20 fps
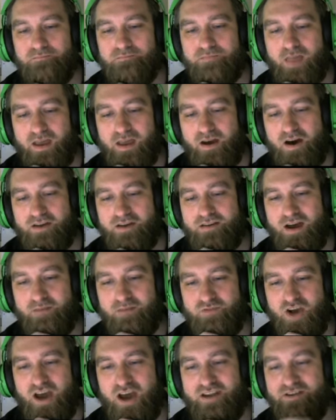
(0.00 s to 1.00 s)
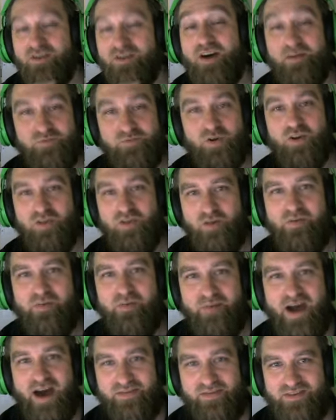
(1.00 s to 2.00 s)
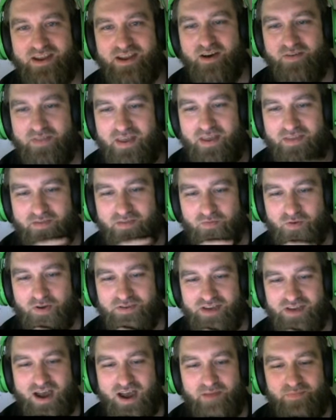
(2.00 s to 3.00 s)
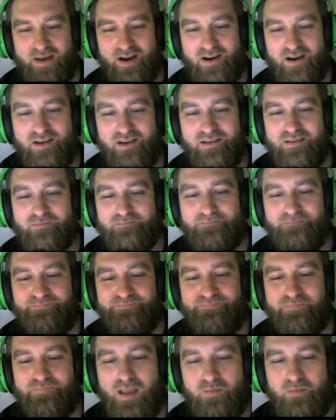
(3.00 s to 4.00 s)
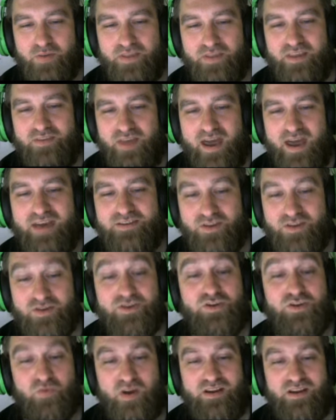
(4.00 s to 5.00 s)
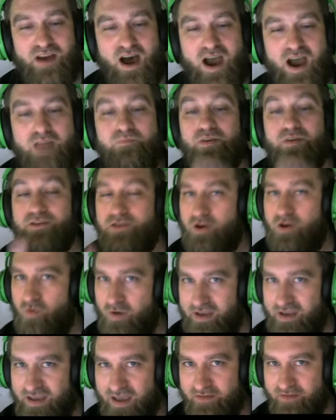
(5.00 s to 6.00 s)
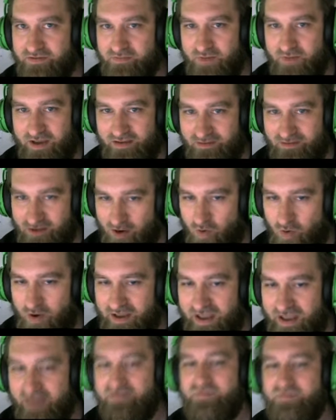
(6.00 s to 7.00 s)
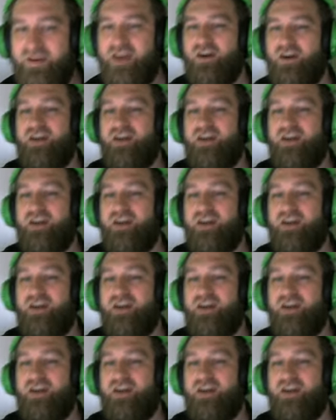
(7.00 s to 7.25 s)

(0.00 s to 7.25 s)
Hang on, I'm trying to do. I'm doing a little bit of math, you know, in, in the real time there. But the, the answer is swing nine. But look what he gives me. Look what he gives me here.